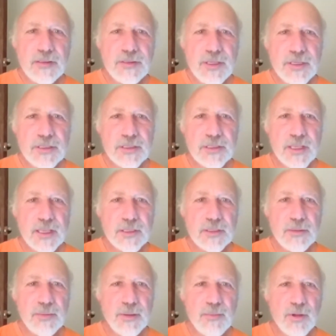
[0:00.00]
Jesus has
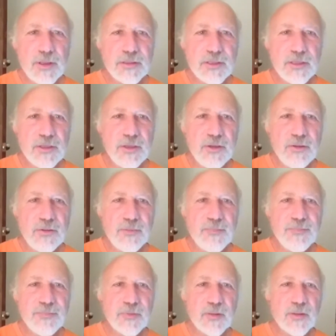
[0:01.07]
to be present
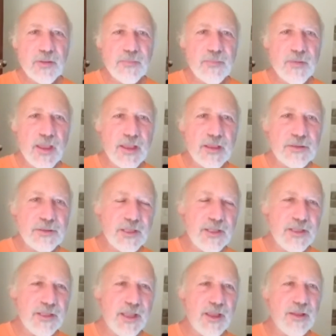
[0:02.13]
too.
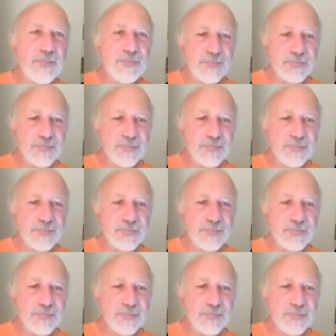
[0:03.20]
Actually, yeah.